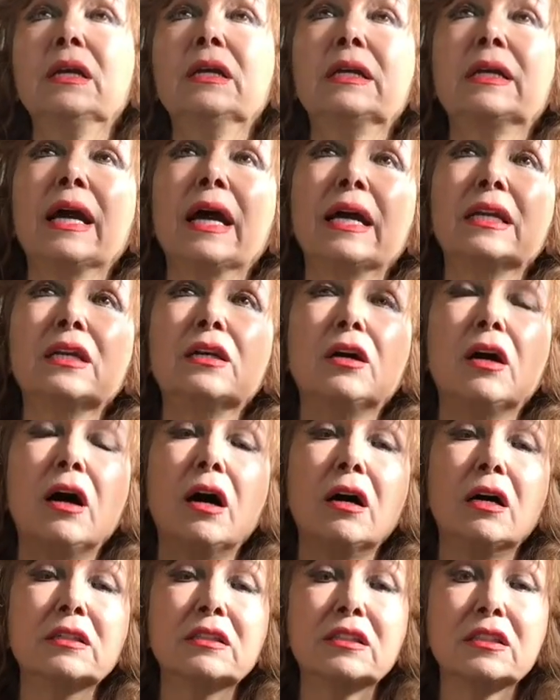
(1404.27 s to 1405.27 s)
can
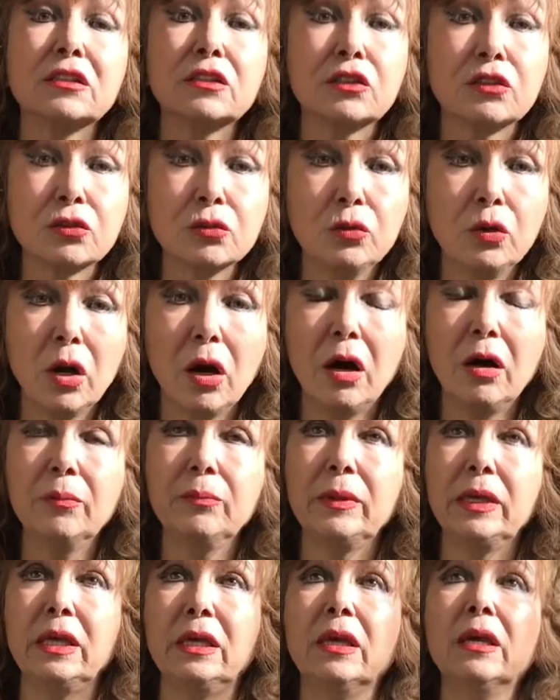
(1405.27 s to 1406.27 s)
cause
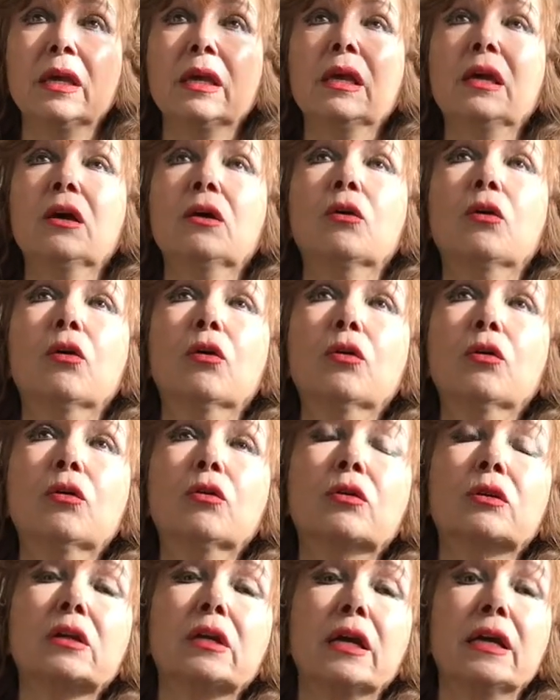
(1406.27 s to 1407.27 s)
tsunami
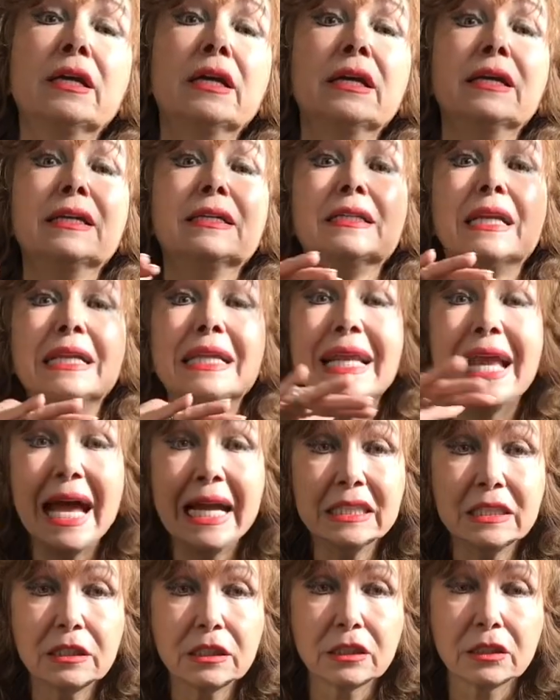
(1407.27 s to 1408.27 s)
or
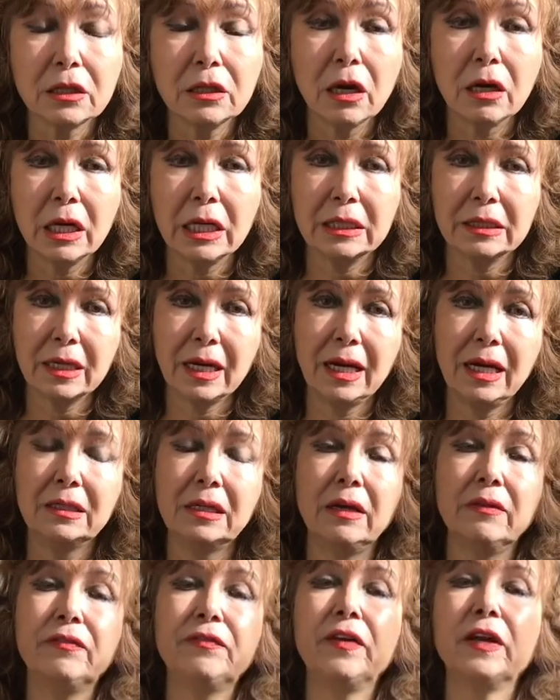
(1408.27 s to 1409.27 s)
landslide and
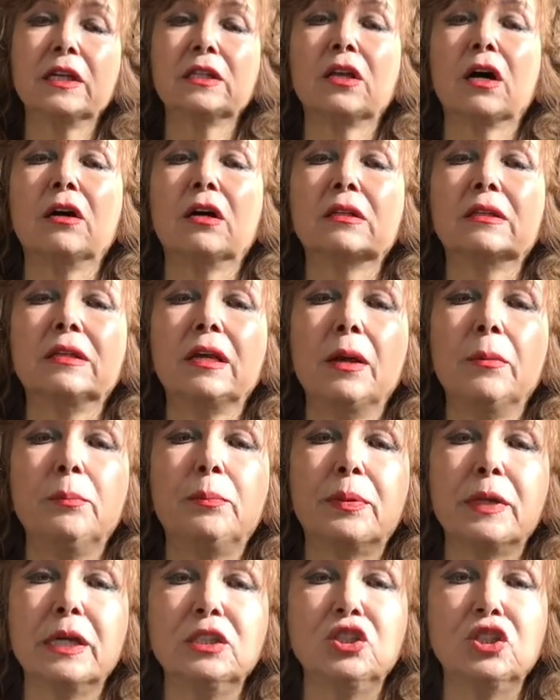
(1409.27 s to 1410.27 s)
affect our
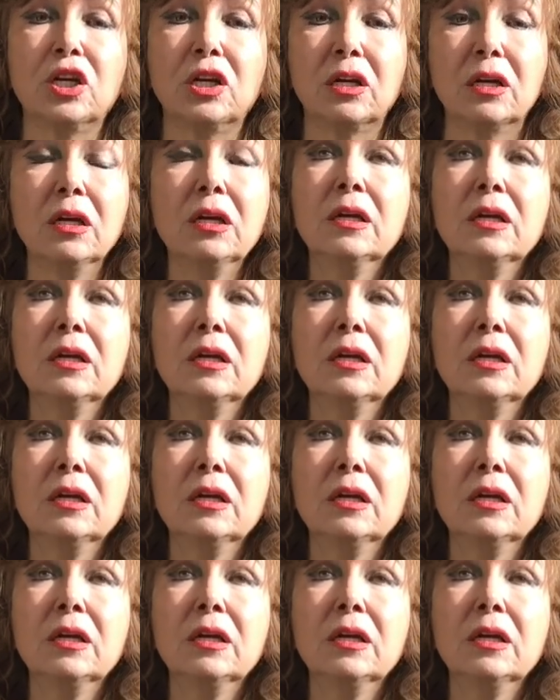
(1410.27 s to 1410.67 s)
temperature.